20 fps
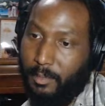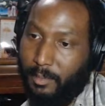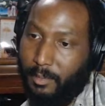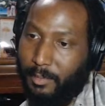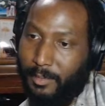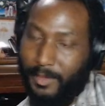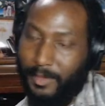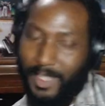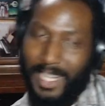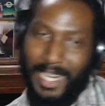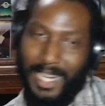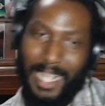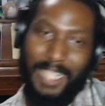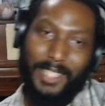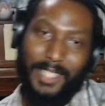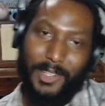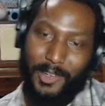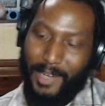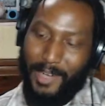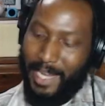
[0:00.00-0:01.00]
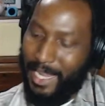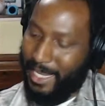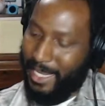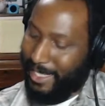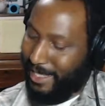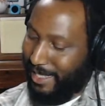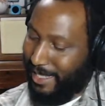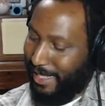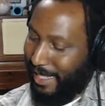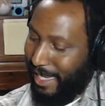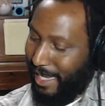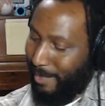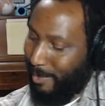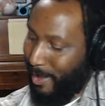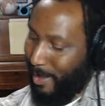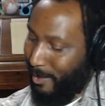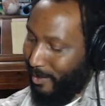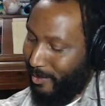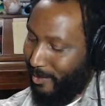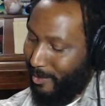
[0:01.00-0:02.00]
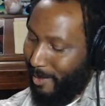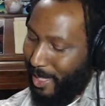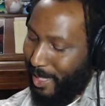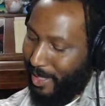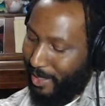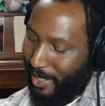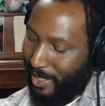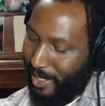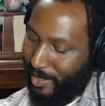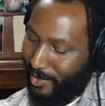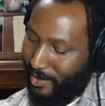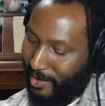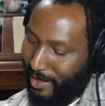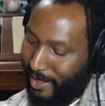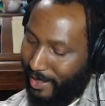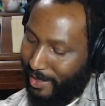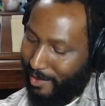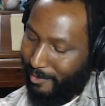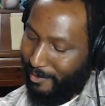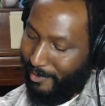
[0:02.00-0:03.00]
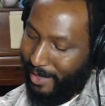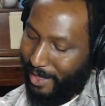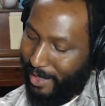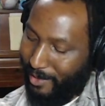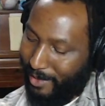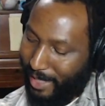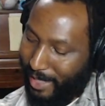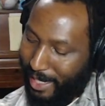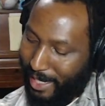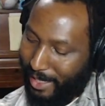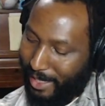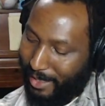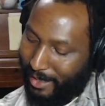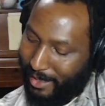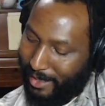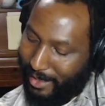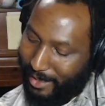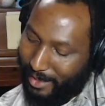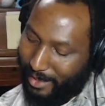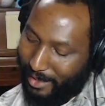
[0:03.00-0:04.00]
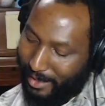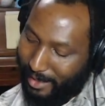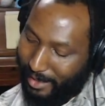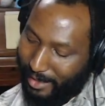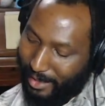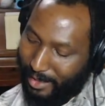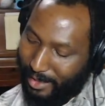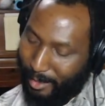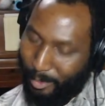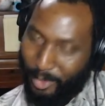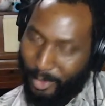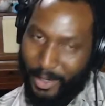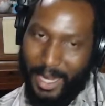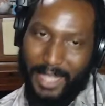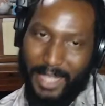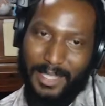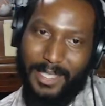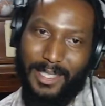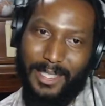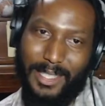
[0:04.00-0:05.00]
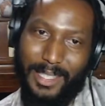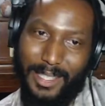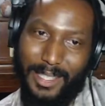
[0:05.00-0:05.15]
Yeah, that's crazy. Like, people from other countries have felt like depressed.